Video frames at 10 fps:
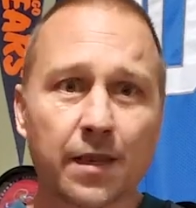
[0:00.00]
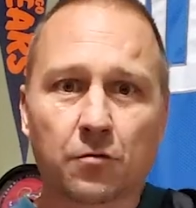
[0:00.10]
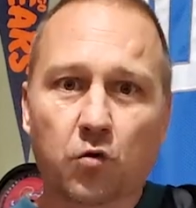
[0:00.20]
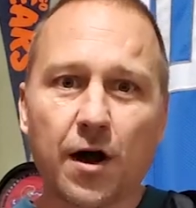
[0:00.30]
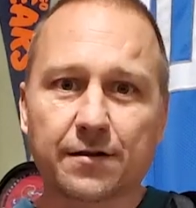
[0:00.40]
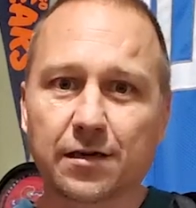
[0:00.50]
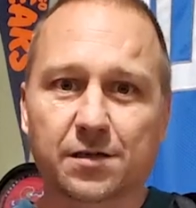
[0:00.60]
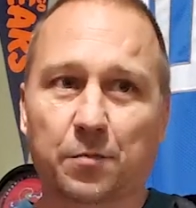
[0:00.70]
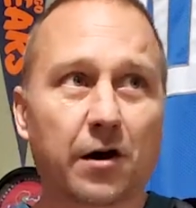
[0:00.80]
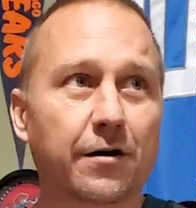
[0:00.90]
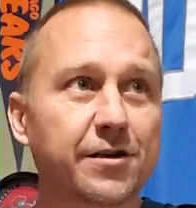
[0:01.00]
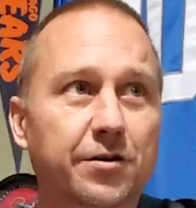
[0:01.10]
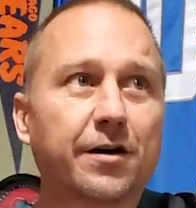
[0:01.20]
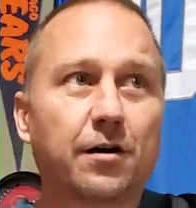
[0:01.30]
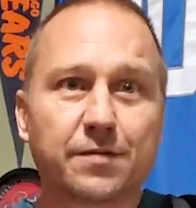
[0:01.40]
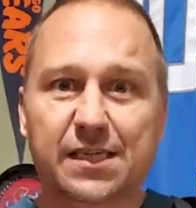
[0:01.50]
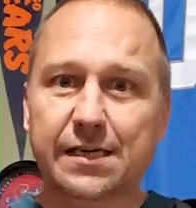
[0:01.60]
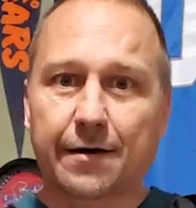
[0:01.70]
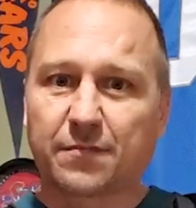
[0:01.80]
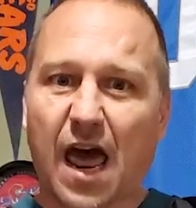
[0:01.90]
Roethlisberger, you could almost
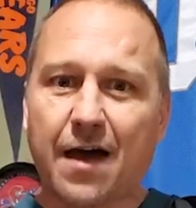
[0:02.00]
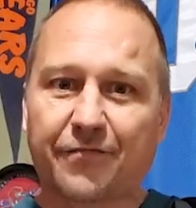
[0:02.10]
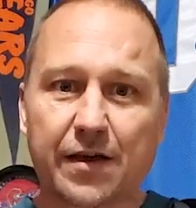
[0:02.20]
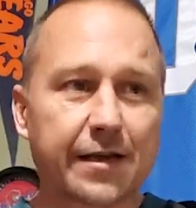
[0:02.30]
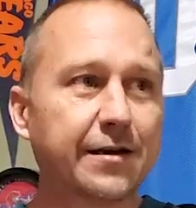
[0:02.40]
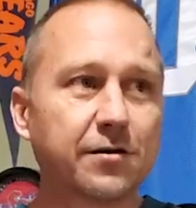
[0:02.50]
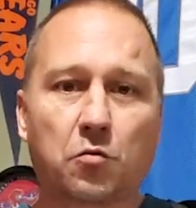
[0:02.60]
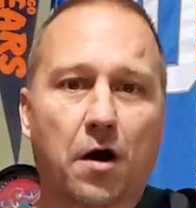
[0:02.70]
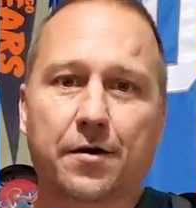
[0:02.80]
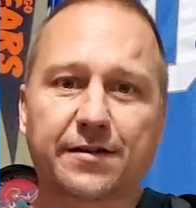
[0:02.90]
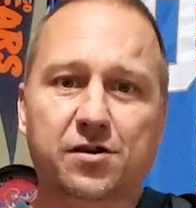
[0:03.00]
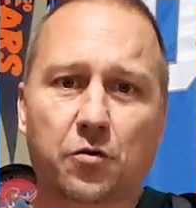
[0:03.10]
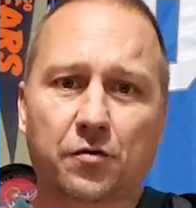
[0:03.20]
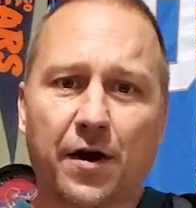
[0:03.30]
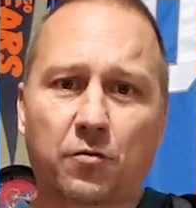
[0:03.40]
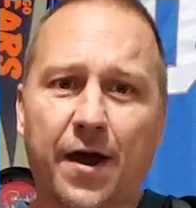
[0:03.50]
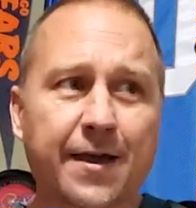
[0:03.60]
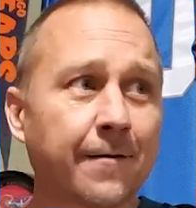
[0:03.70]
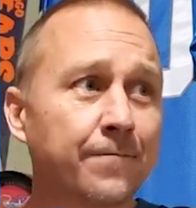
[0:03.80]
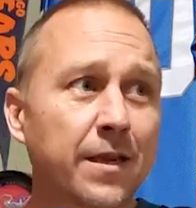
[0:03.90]
see him laughing. He knew where he was going right
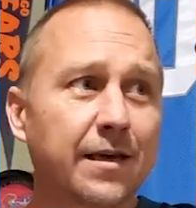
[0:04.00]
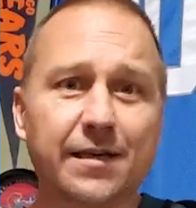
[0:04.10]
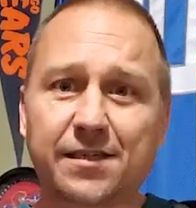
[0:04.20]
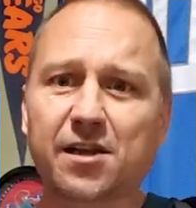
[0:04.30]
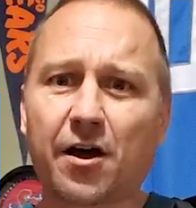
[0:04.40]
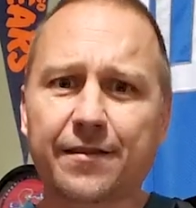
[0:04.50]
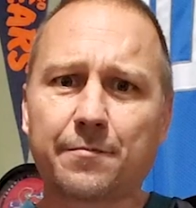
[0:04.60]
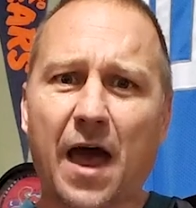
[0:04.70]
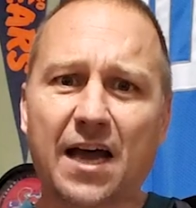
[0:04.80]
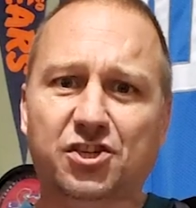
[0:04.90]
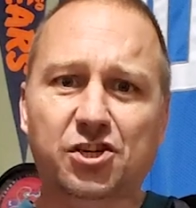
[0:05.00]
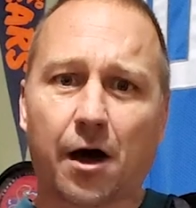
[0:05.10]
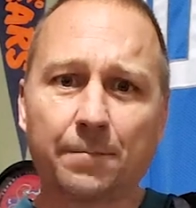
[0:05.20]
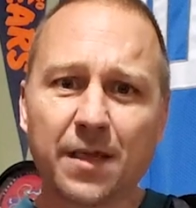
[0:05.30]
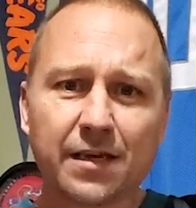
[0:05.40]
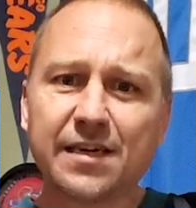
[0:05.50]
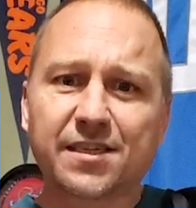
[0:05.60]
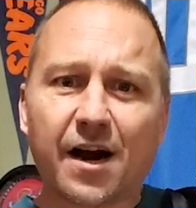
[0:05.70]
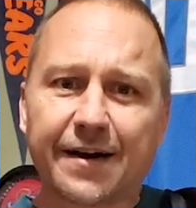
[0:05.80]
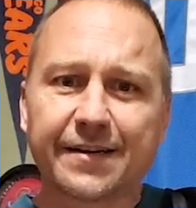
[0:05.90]
away. He saw the matchup. He's
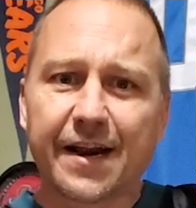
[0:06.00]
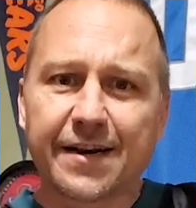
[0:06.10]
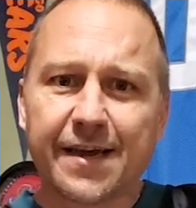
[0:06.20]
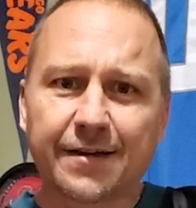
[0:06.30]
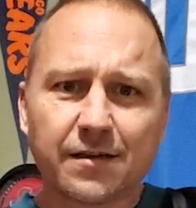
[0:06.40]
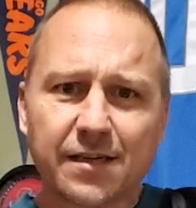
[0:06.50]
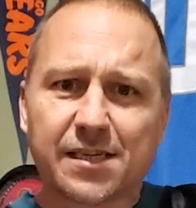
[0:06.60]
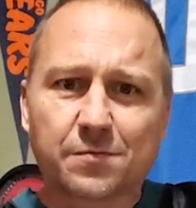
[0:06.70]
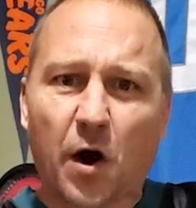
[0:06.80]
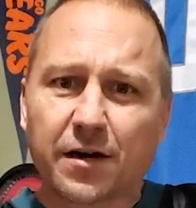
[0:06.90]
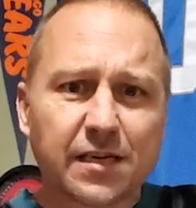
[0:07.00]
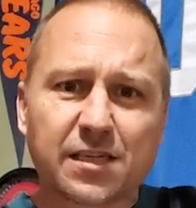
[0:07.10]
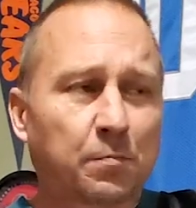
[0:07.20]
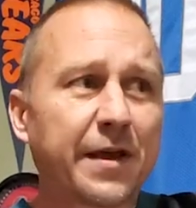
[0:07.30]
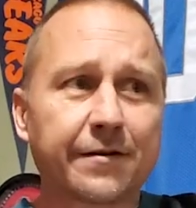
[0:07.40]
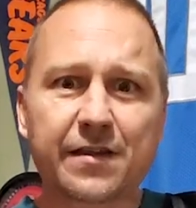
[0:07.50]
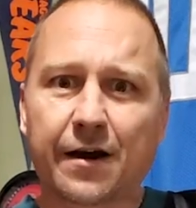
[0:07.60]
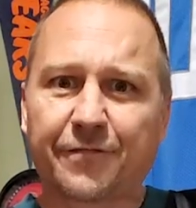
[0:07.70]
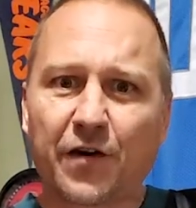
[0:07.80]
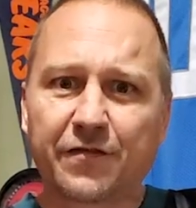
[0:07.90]
not an idiot. He's smart. He's played in the
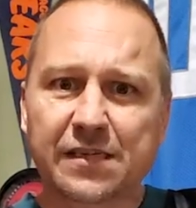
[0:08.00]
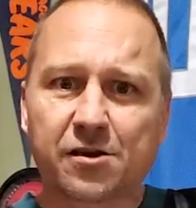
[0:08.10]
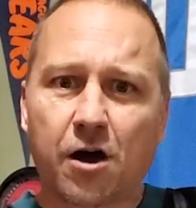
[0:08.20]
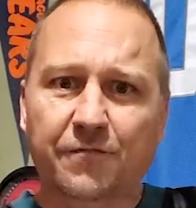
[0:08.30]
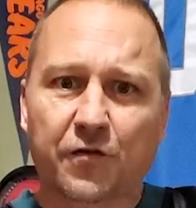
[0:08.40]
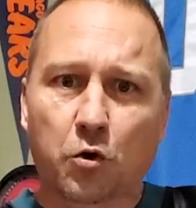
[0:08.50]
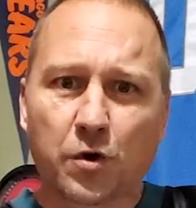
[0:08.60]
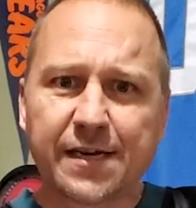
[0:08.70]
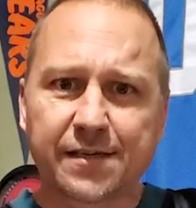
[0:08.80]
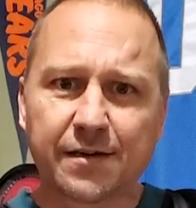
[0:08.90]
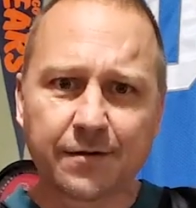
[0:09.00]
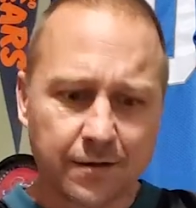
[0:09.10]
NFL this long for a reason.